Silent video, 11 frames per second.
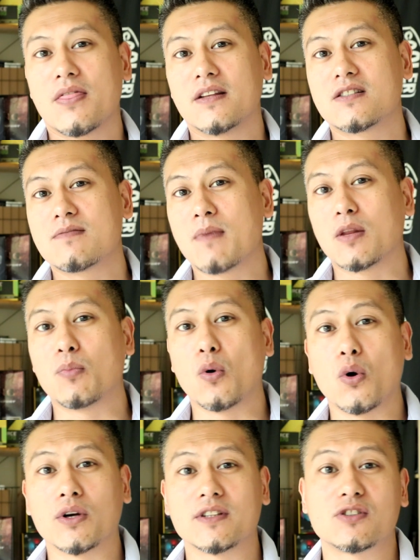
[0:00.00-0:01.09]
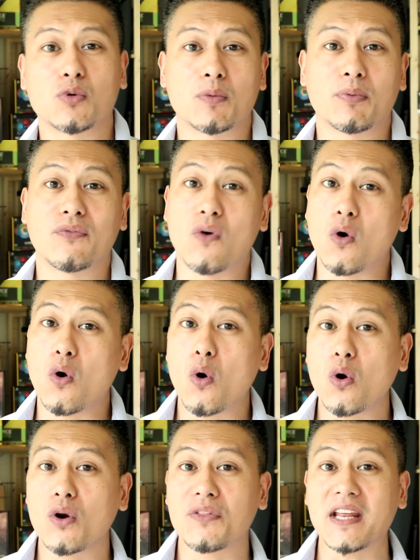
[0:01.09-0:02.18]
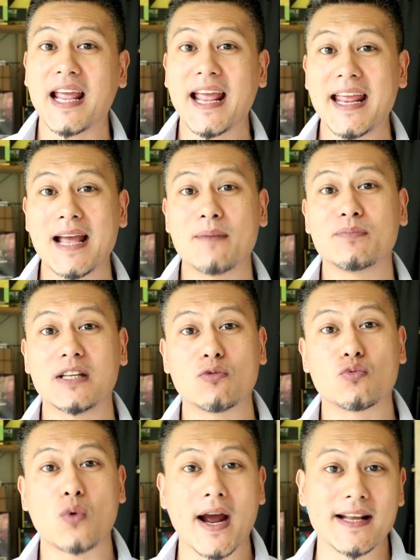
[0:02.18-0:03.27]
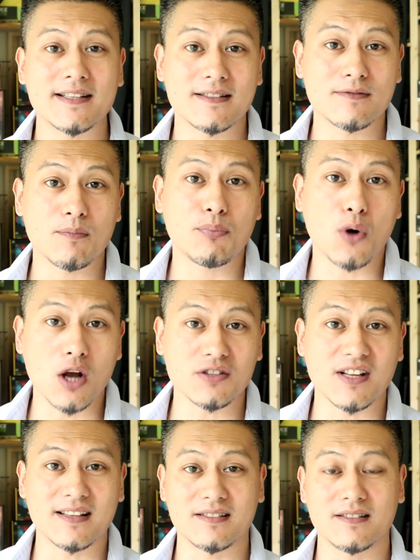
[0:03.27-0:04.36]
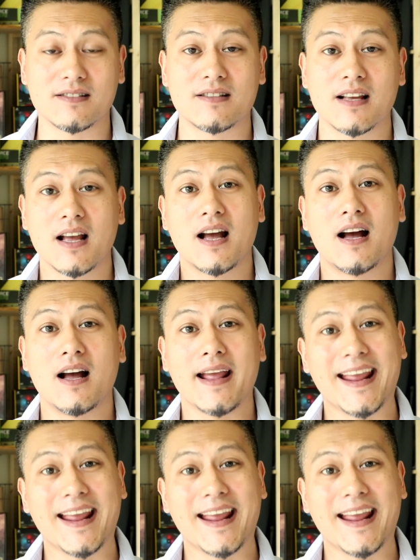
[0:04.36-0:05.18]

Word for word: This motherboard suitable for all of the AMD Ryzen processors uh,